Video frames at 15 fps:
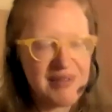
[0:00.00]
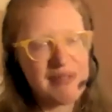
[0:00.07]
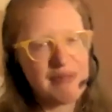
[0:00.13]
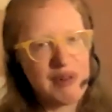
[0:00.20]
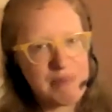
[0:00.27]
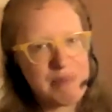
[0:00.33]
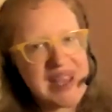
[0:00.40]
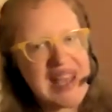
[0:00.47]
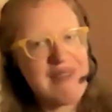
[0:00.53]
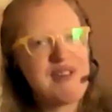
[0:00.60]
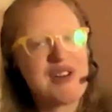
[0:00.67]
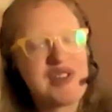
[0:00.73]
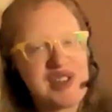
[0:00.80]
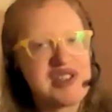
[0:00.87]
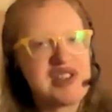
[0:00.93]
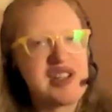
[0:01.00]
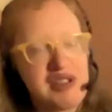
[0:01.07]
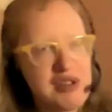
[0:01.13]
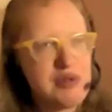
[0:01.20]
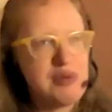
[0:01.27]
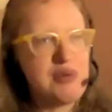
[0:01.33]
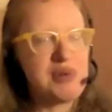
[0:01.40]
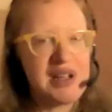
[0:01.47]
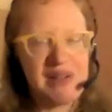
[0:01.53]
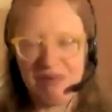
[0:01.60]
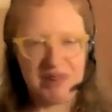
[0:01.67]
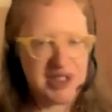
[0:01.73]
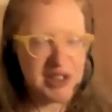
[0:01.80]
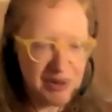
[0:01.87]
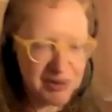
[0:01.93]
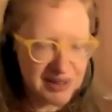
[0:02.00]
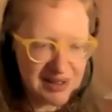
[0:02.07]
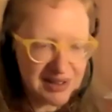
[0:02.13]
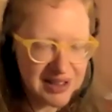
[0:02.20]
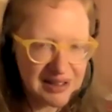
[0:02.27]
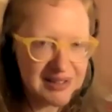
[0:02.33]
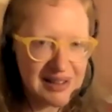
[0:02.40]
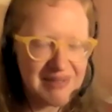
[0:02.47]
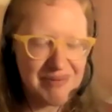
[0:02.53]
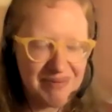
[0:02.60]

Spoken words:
What behaviors does it do that result that